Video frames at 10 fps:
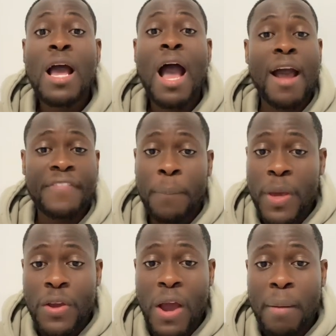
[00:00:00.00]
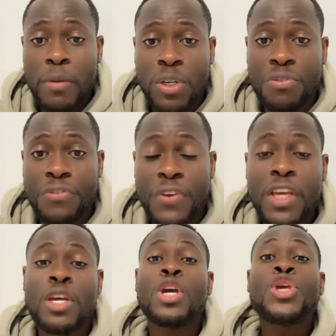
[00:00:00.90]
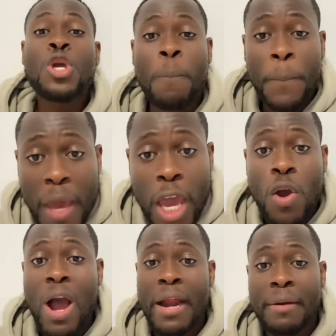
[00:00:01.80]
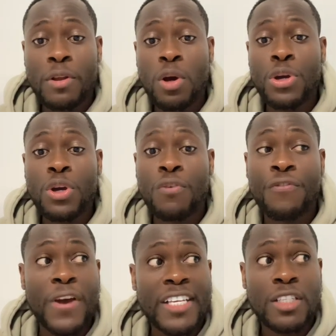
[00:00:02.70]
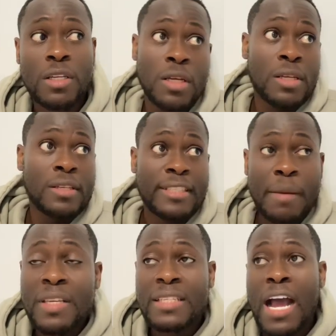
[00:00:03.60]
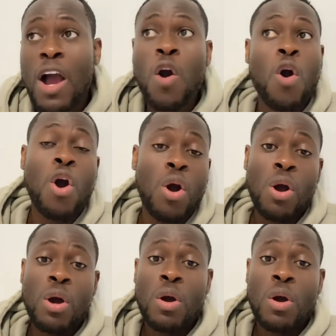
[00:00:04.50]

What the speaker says: After paying your admission fee, you pay your first semester or